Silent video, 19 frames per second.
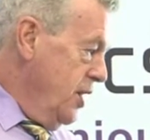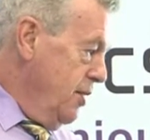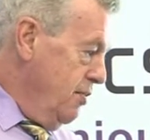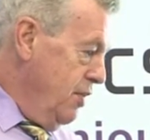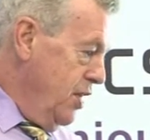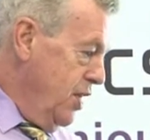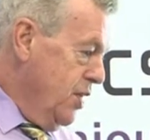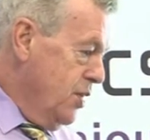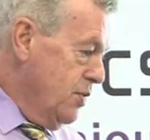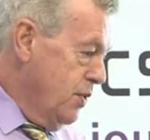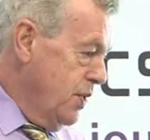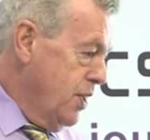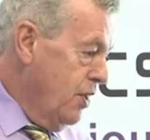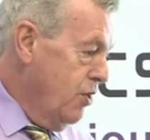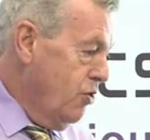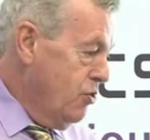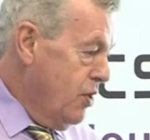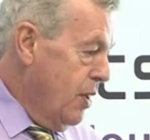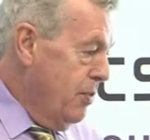because we
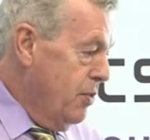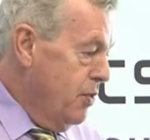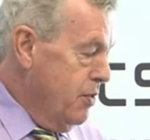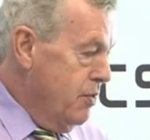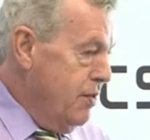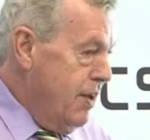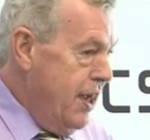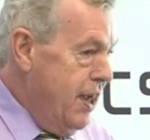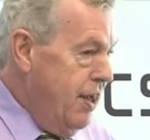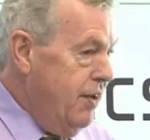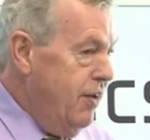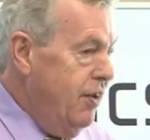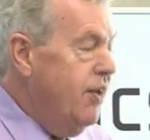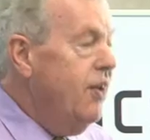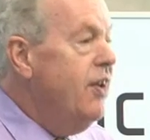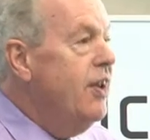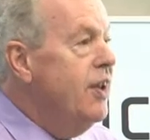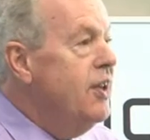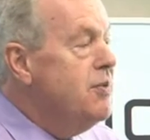don't grubble around
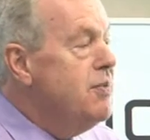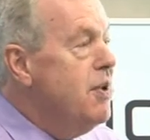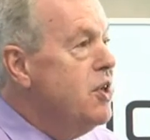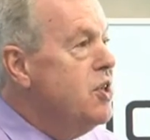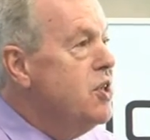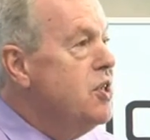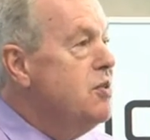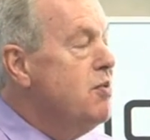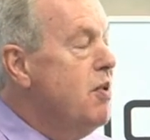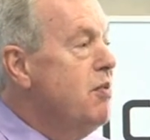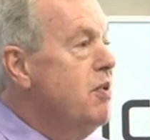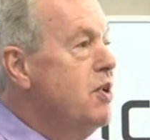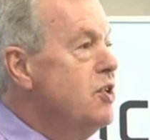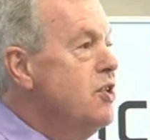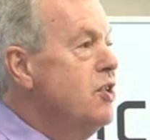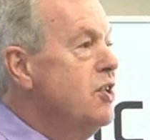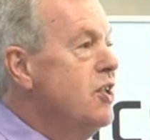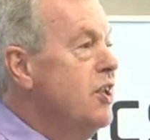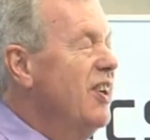as much as what we
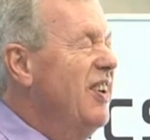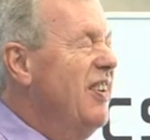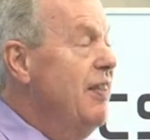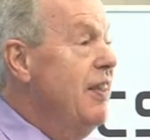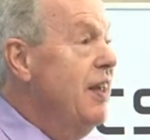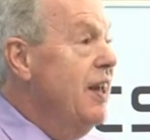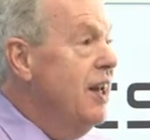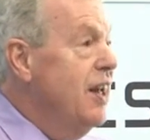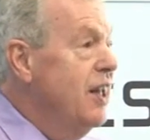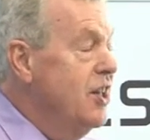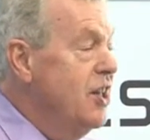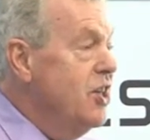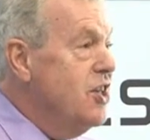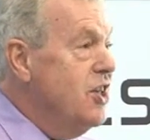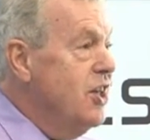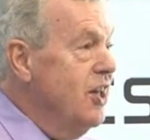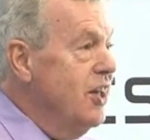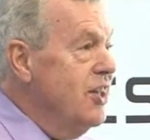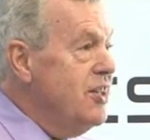should do in the
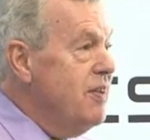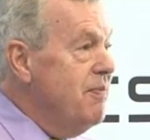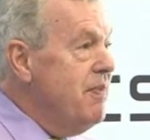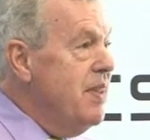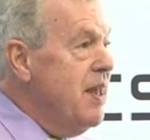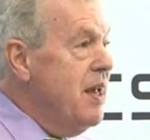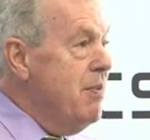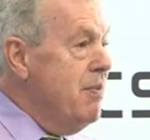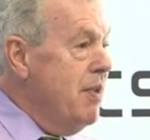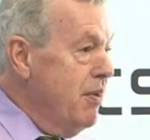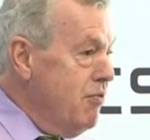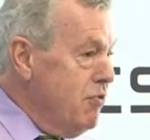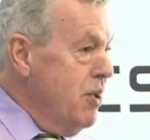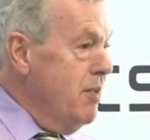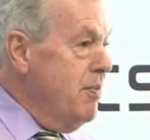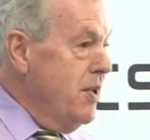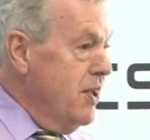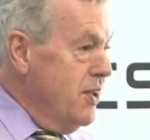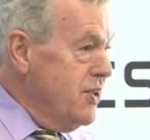dirt. But
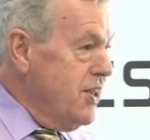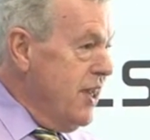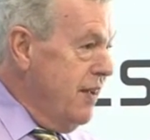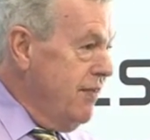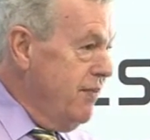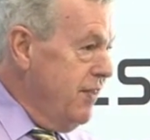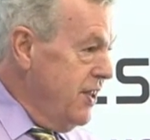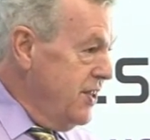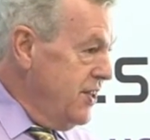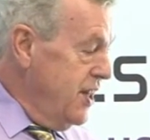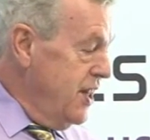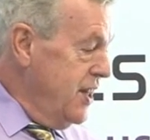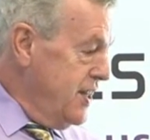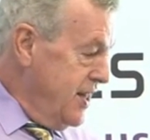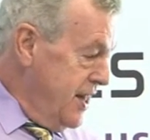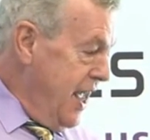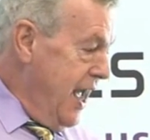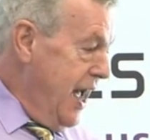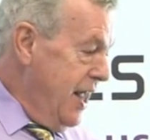ruminants have this, and it's
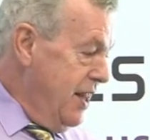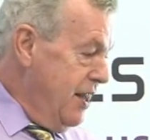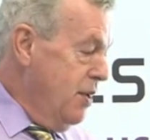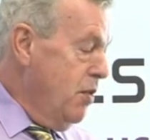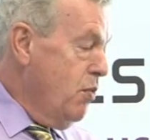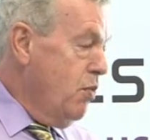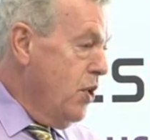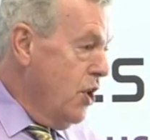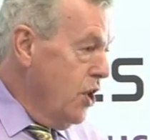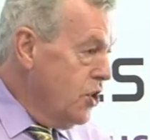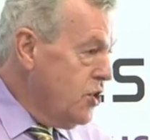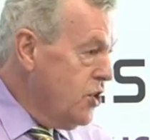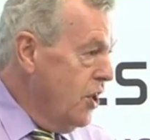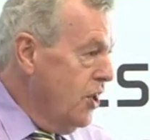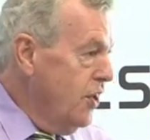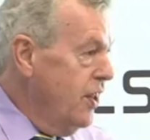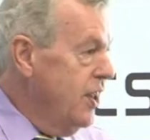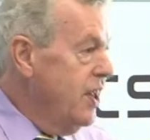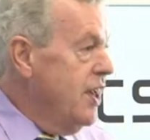that works
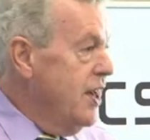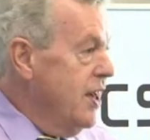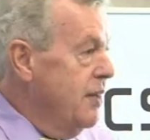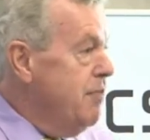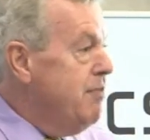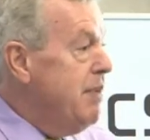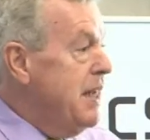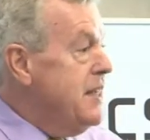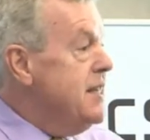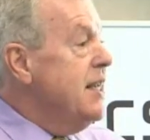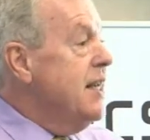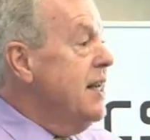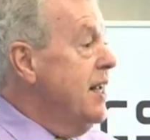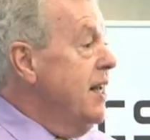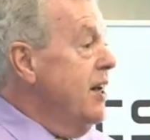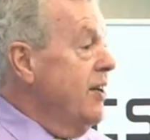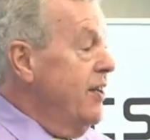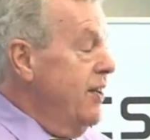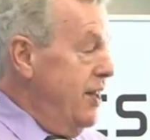on
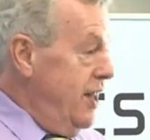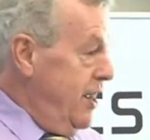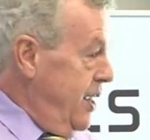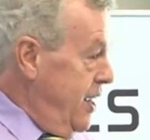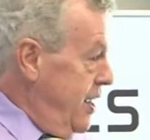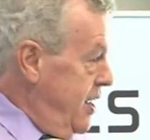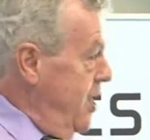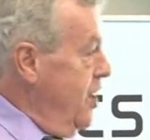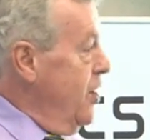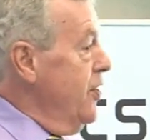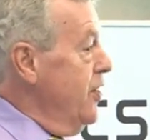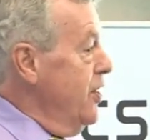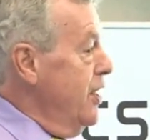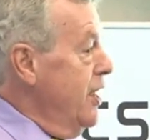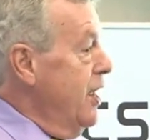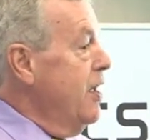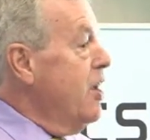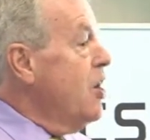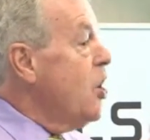basically on
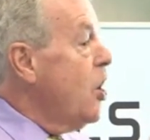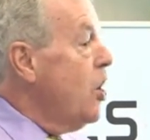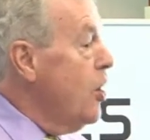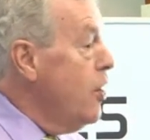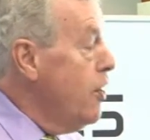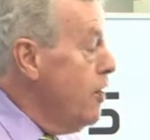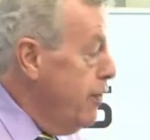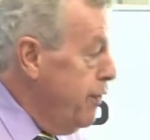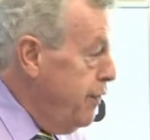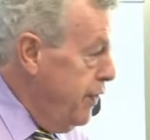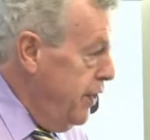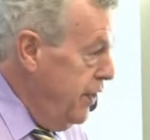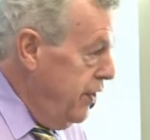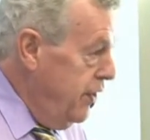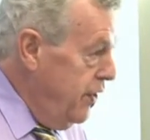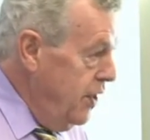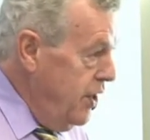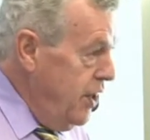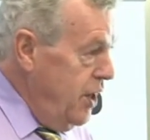the
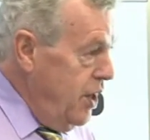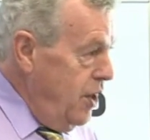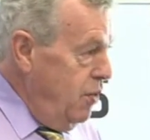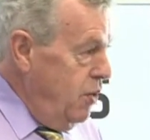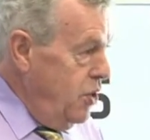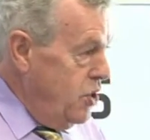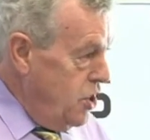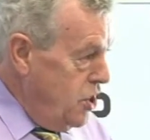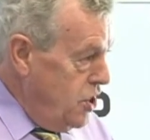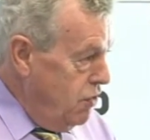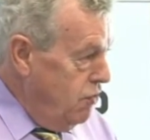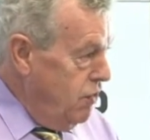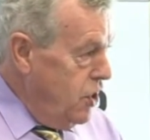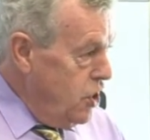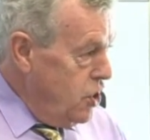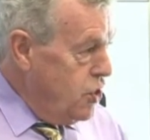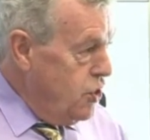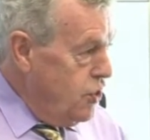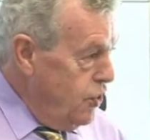chlorophyll, which is a
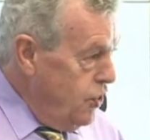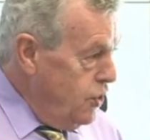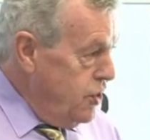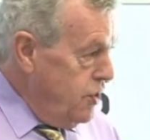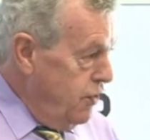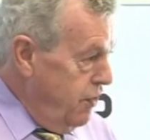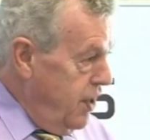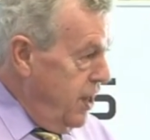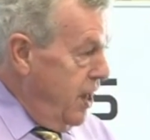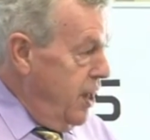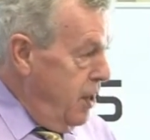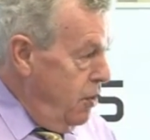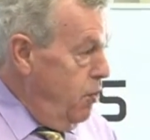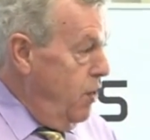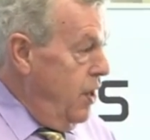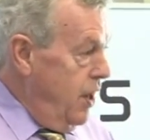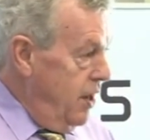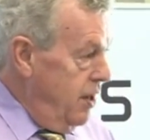rich source of K1.